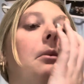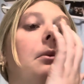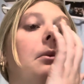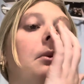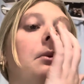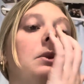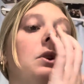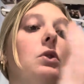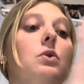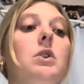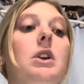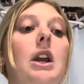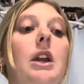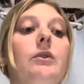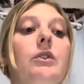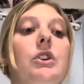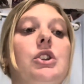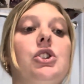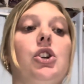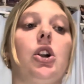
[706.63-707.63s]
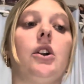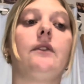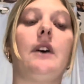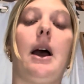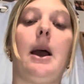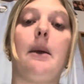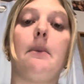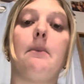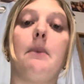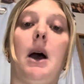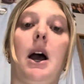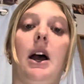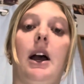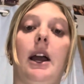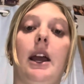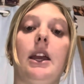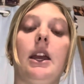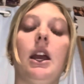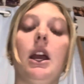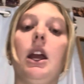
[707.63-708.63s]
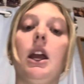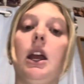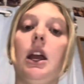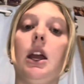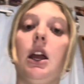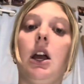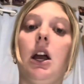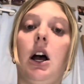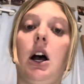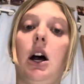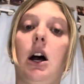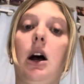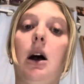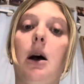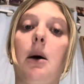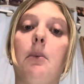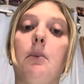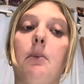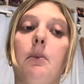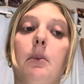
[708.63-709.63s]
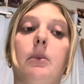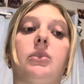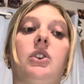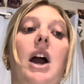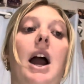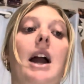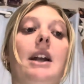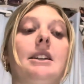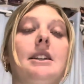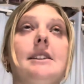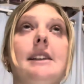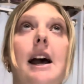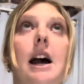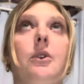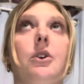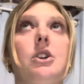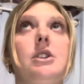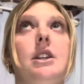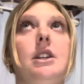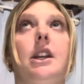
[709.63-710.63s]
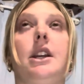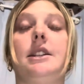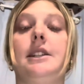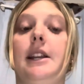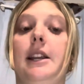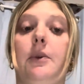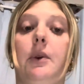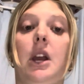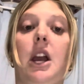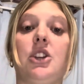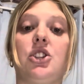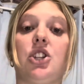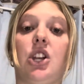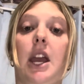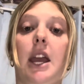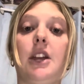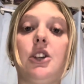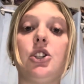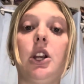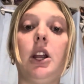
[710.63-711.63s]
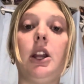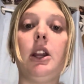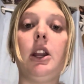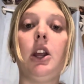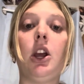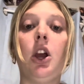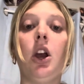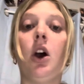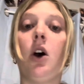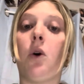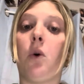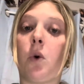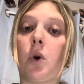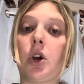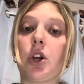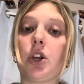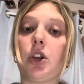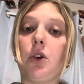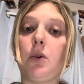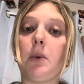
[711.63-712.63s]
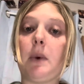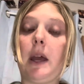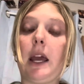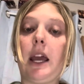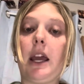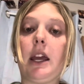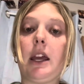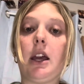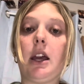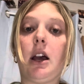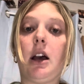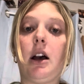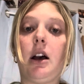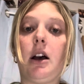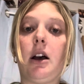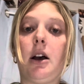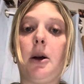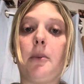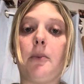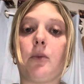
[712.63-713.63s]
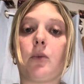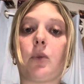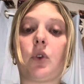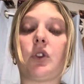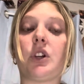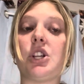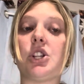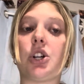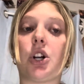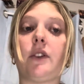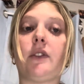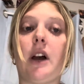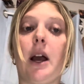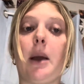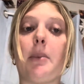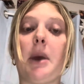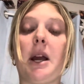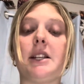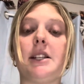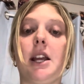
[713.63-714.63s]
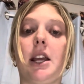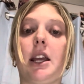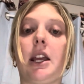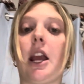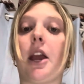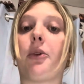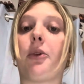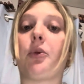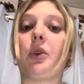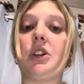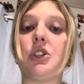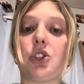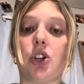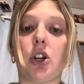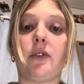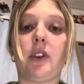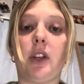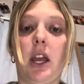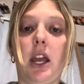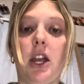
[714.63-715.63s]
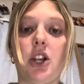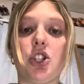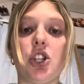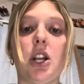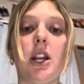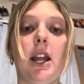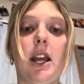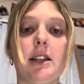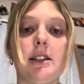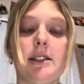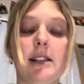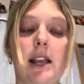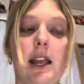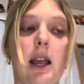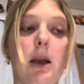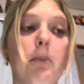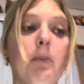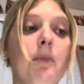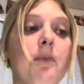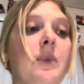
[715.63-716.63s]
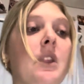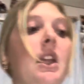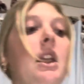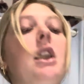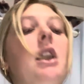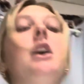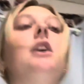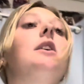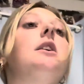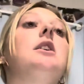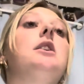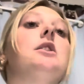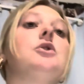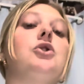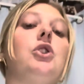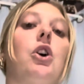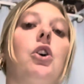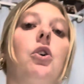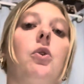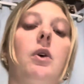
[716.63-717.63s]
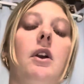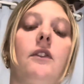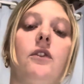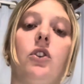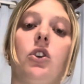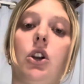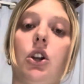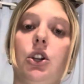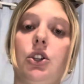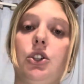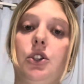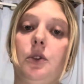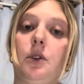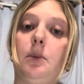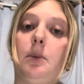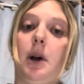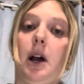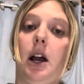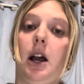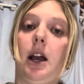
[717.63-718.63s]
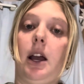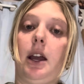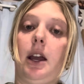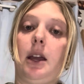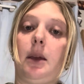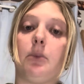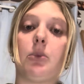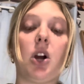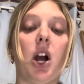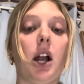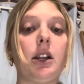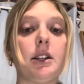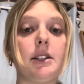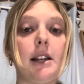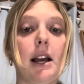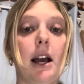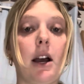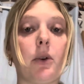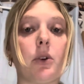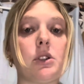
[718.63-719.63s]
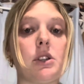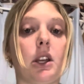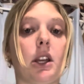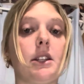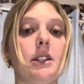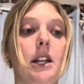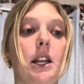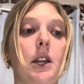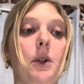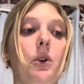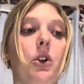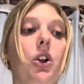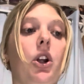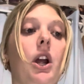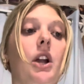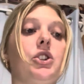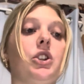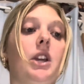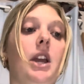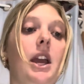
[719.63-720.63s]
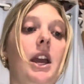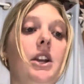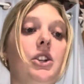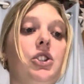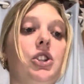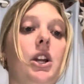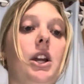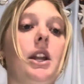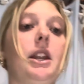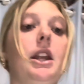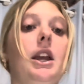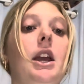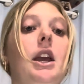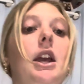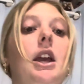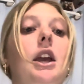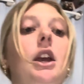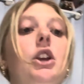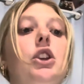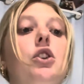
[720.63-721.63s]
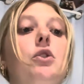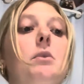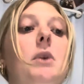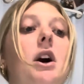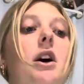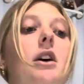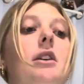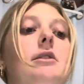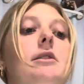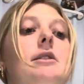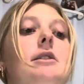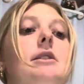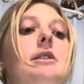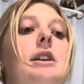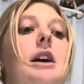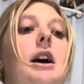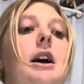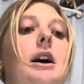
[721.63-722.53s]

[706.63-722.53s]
You can recertify by practice hours and continuing education, or you may recertify by taking a recertification exam. So if you're going to do it by practice hours and continuing your education, you must